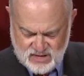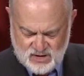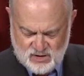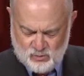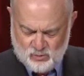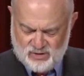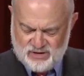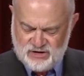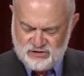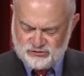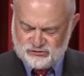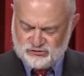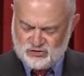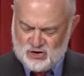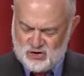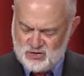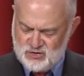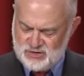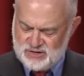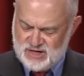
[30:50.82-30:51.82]
When his
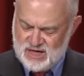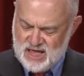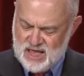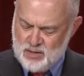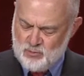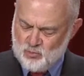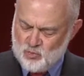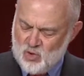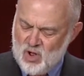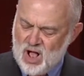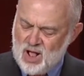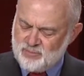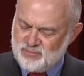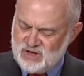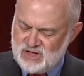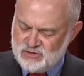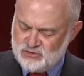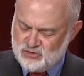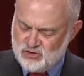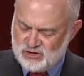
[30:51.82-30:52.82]
turn came,
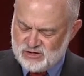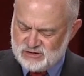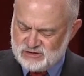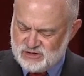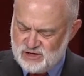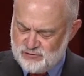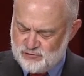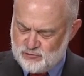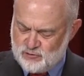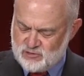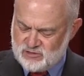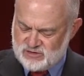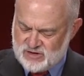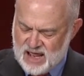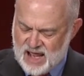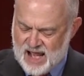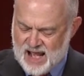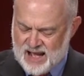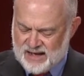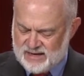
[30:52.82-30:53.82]
Romney took a different
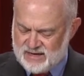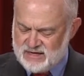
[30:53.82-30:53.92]
tack.